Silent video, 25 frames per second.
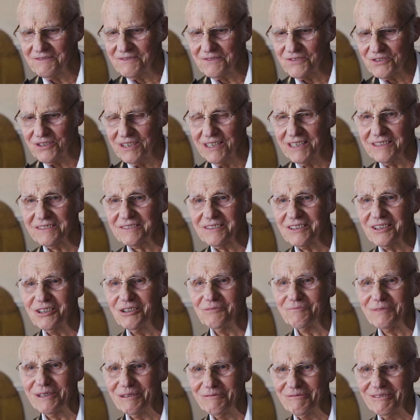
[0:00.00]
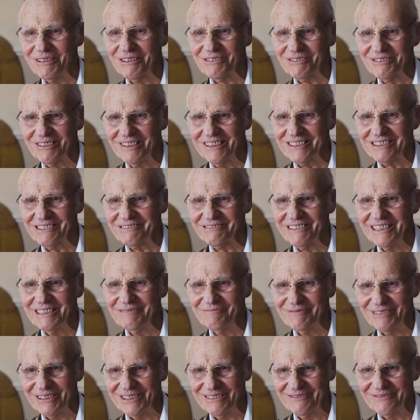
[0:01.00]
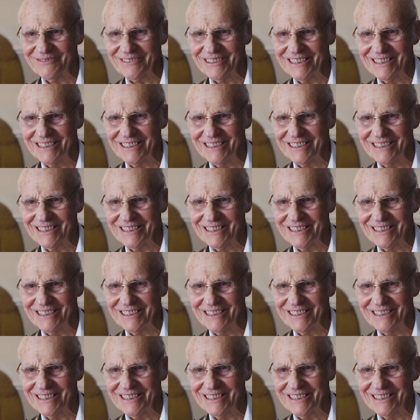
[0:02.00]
of try and copy what Guy Green would have